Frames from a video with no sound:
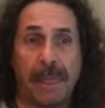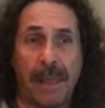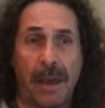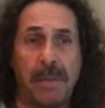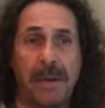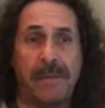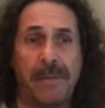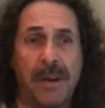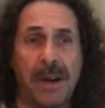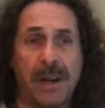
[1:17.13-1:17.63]
I've
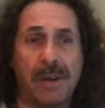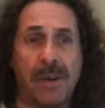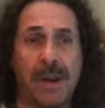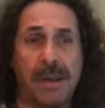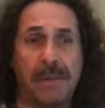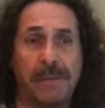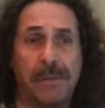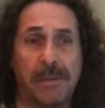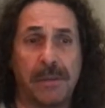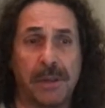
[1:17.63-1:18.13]
been very
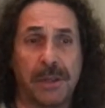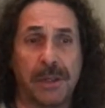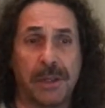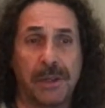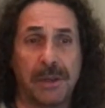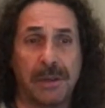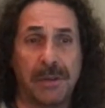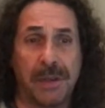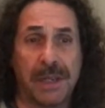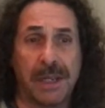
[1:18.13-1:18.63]
grateful
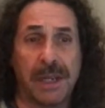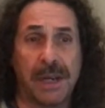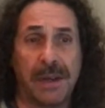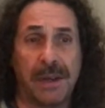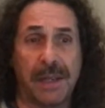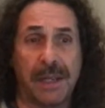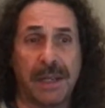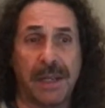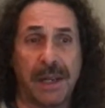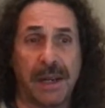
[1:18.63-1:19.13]
to
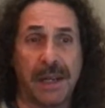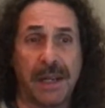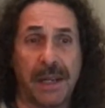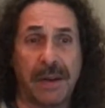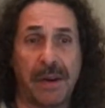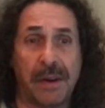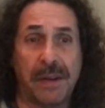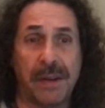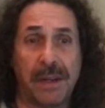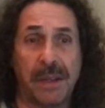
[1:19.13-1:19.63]
restart this
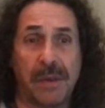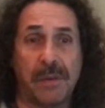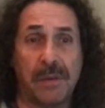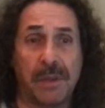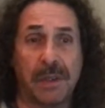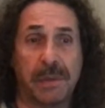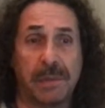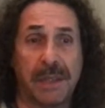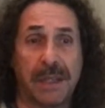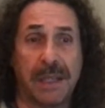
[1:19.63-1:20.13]
idea under the
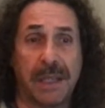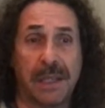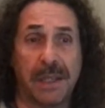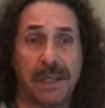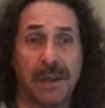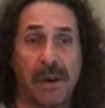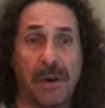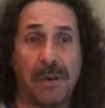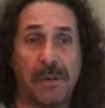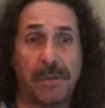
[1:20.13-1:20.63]

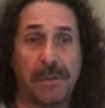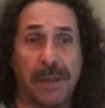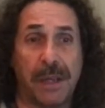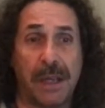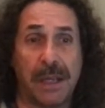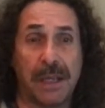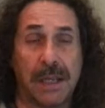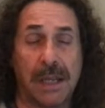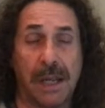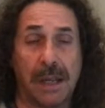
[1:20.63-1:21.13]
auspices of
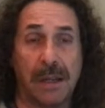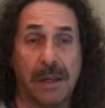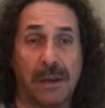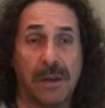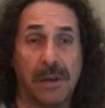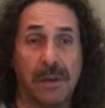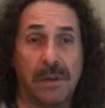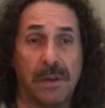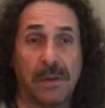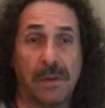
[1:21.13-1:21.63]
the
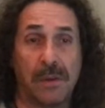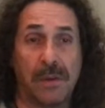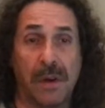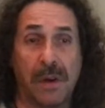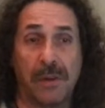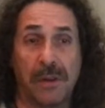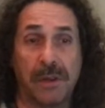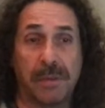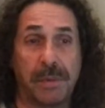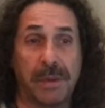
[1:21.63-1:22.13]
Technical
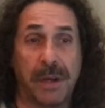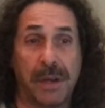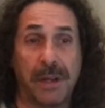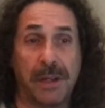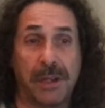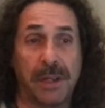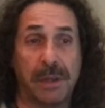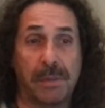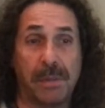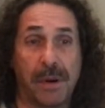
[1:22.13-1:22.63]

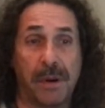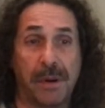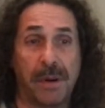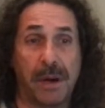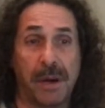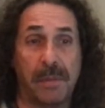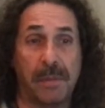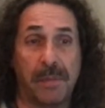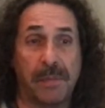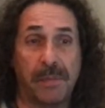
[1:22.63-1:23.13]
Entrepreneurship
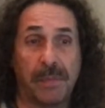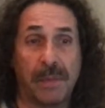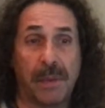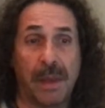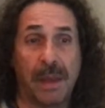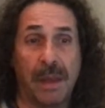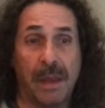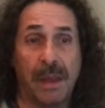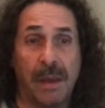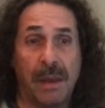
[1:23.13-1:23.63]
Programme.
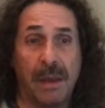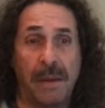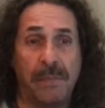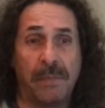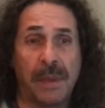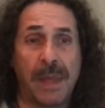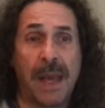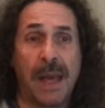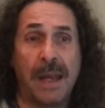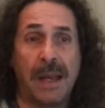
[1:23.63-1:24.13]

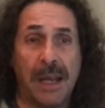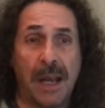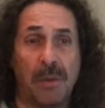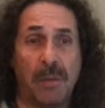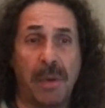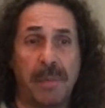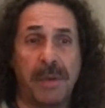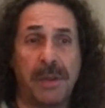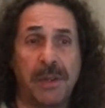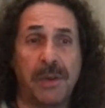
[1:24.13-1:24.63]
Now,
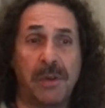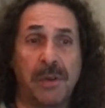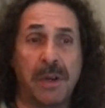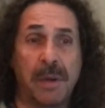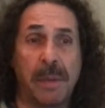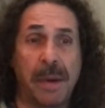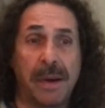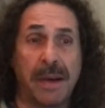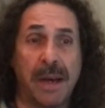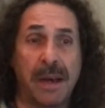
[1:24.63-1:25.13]
when we talk
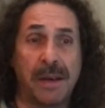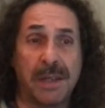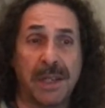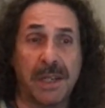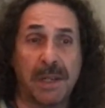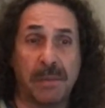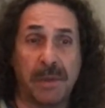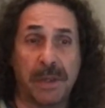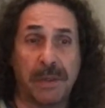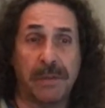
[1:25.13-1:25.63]
about
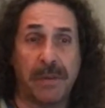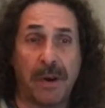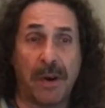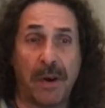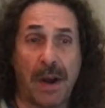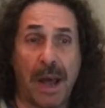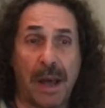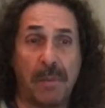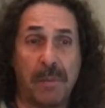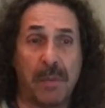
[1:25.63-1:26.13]
customers for
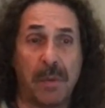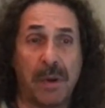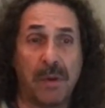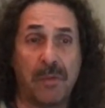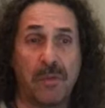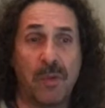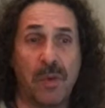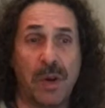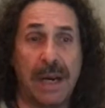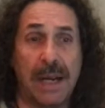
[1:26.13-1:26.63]
our app, we
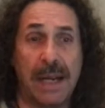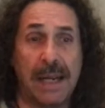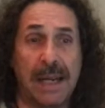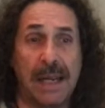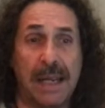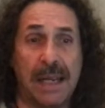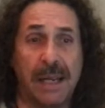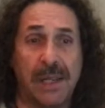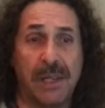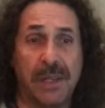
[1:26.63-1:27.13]
really
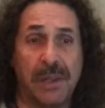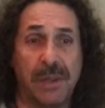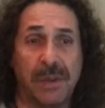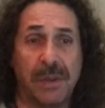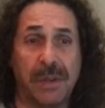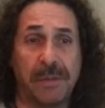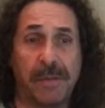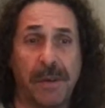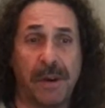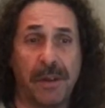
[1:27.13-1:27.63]
need to
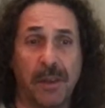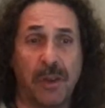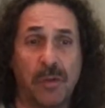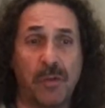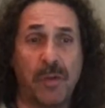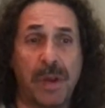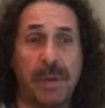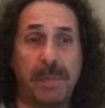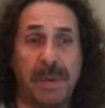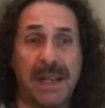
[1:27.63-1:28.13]
define
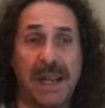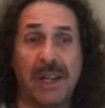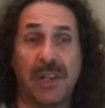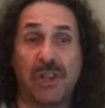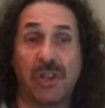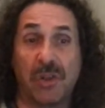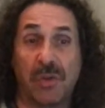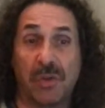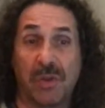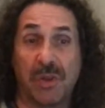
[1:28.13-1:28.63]
three
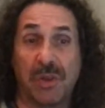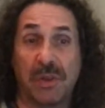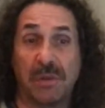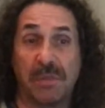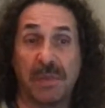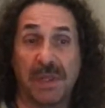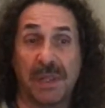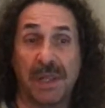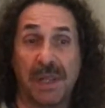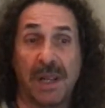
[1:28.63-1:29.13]
potential
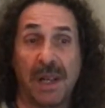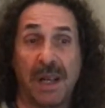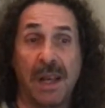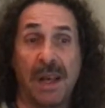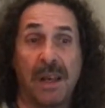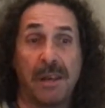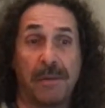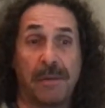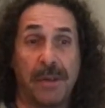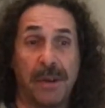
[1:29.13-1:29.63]
groups.
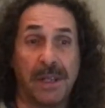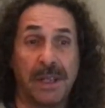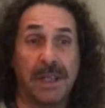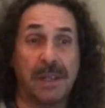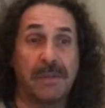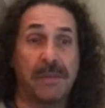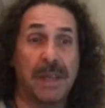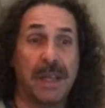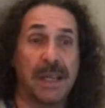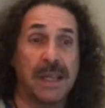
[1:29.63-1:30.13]
First
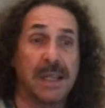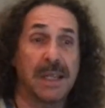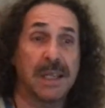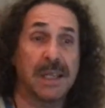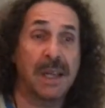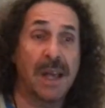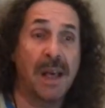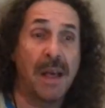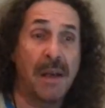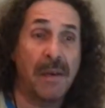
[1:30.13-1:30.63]
of
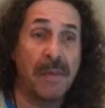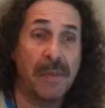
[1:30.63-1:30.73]
these